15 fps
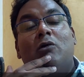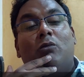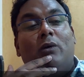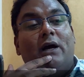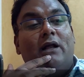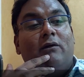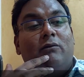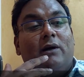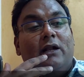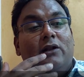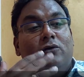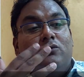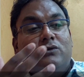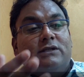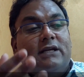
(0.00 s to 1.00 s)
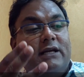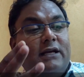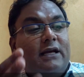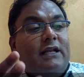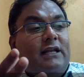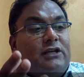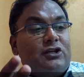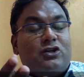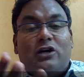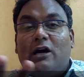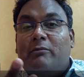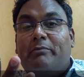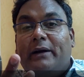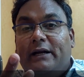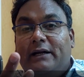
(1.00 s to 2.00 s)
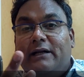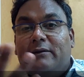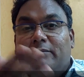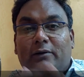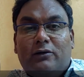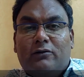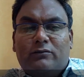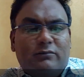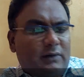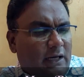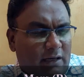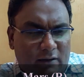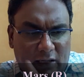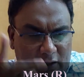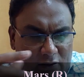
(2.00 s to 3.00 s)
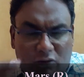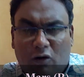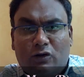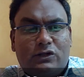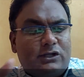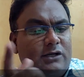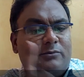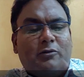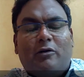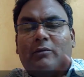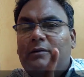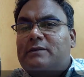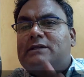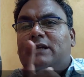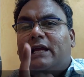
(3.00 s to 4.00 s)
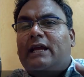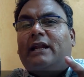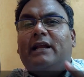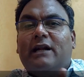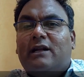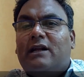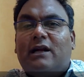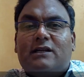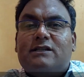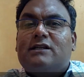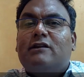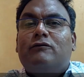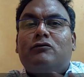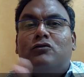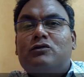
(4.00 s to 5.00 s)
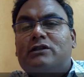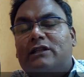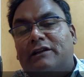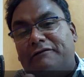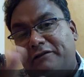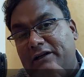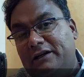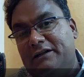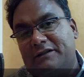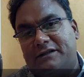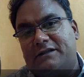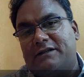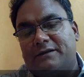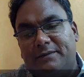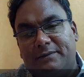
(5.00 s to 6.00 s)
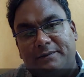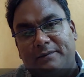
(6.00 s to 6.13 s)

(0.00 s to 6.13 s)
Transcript: while using any sharp item, and the constant problem is they can get cuts and wounds in their fingers.